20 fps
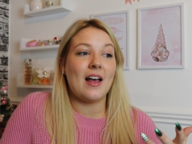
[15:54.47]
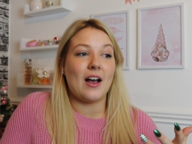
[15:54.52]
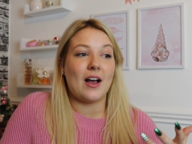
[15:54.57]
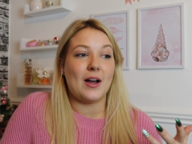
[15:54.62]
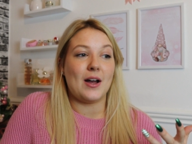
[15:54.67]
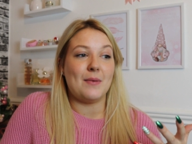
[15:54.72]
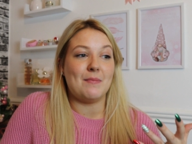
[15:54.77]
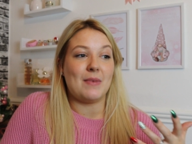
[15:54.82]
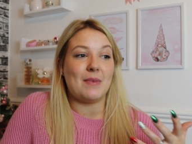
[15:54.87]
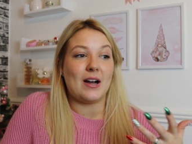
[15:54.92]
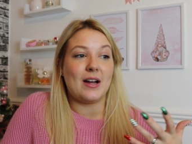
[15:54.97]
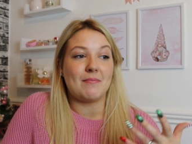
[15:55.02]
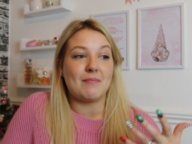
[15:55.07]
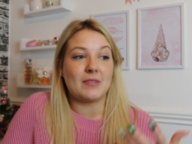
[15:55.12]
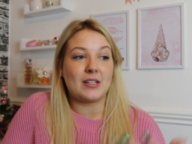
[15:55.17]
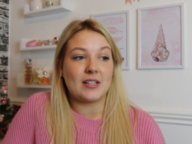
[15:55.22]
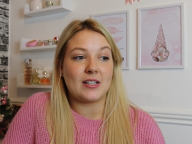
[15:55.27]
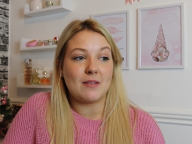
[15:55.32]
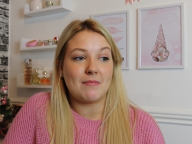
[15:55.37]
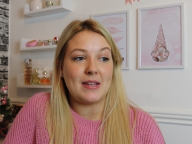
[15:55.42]

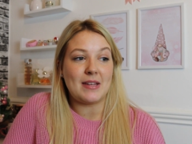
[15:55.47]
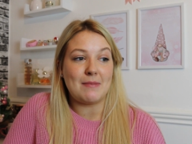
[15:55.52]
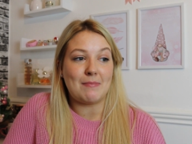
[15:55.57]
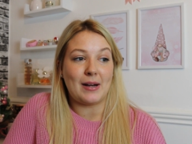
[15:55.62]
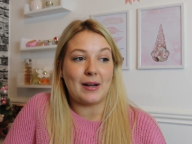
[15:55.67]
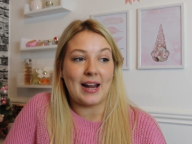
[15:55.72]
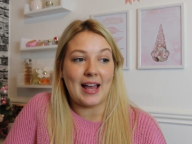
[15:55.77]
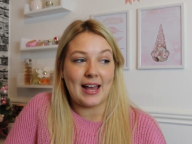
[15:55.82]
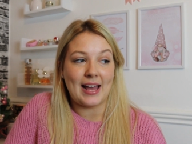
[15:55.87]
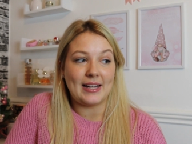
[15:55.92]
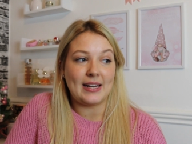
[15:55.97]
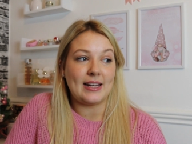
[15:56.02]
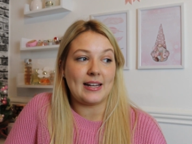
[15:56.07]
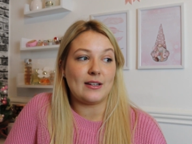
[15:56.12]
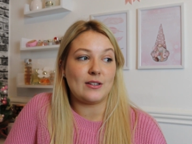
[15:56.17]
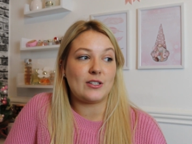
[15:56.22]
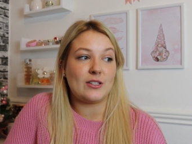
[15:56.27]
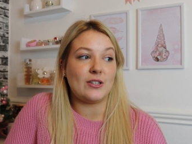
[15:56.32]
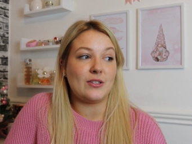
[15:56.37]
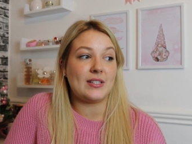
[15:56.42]
I'm going to be
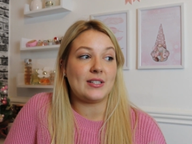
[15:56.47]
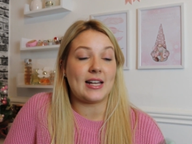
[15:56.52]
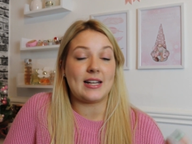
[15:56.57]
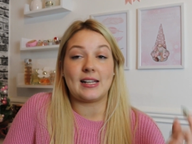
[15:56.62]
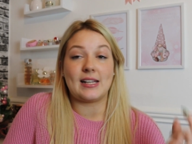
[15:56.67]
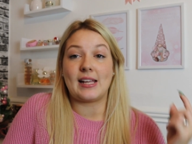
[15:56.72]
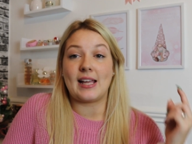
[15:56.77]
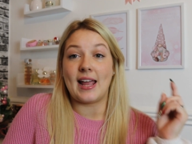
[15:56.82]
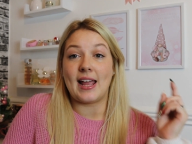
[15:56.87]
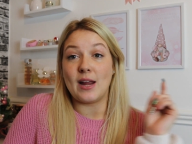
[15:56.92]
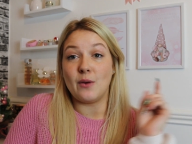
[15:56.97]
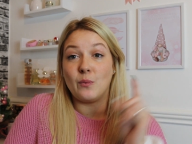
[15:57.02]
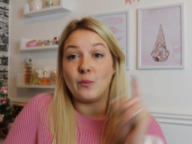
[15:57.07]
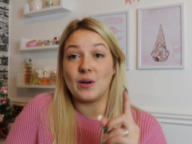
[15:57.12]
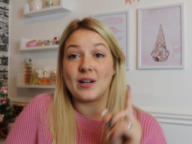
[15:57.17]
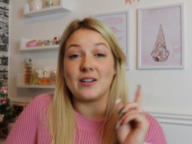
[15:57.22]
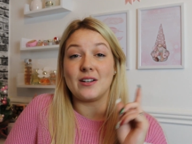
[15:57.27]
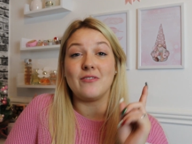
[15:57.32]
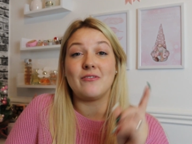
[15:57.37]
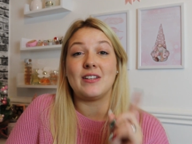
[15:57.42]
planning to dedicate
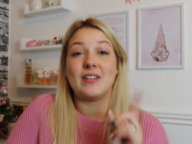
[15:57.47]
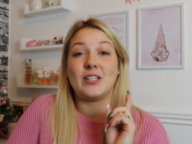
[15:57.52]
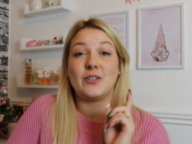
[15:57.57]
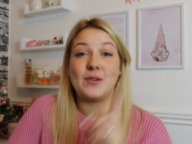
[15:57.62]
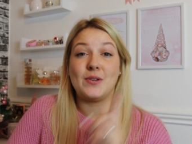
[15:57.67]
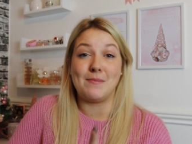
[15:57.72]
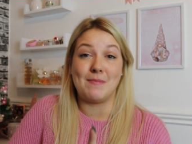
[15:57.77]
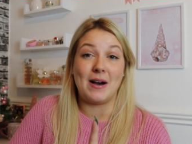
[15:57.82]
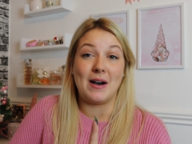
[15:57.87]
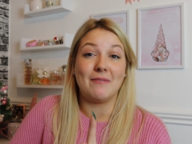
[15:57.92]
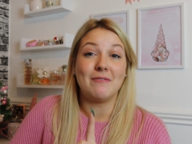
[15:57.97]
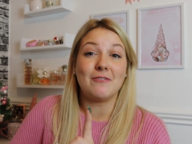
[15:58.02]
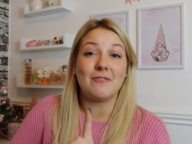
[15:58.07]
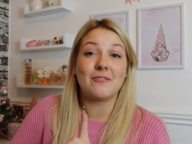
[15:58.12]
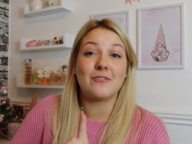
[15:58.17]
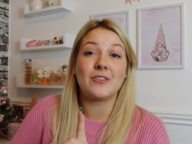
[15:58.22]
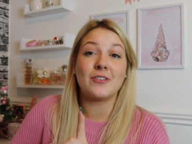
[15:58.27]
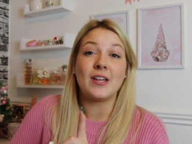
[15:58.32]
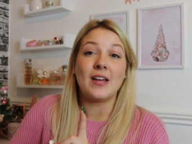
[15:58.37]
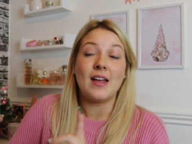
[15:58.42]
one video a
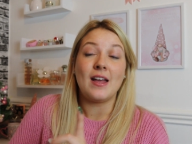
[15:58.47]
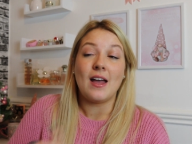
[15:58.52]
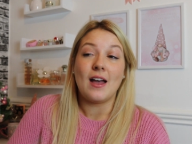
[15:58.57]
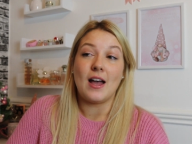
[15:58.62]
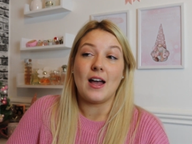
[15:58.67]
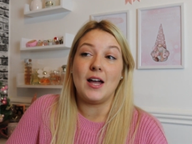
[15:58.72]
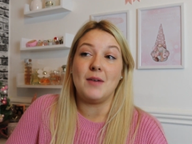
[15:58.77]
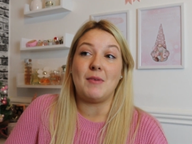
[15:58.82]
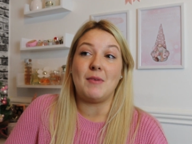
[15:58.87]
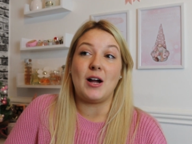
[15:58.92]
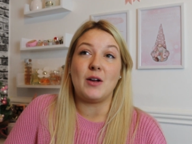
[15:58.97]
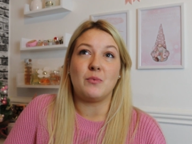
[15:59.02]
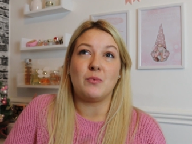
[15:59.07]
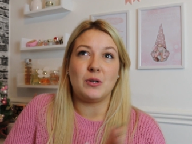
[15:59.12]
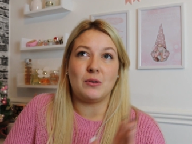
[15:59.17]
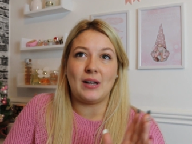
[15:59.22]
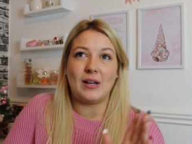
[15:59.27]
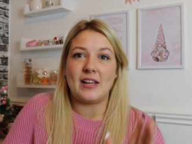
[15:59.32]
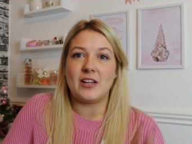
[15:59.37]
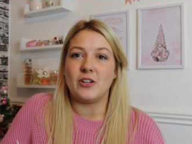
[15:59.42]
month. I
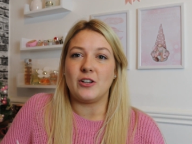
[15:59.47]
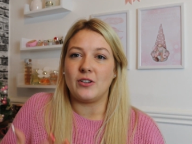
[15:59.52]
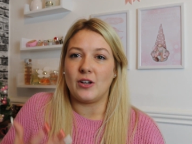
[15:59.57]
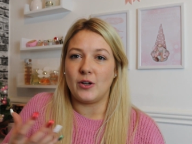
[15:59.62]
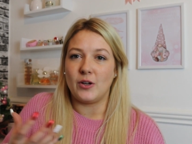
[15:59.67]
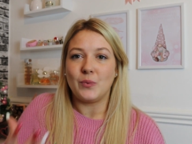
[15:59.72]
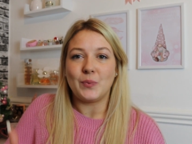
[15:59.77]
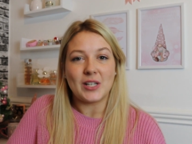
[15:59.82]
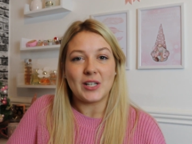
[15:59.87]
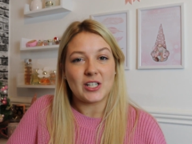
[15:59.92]
will let you know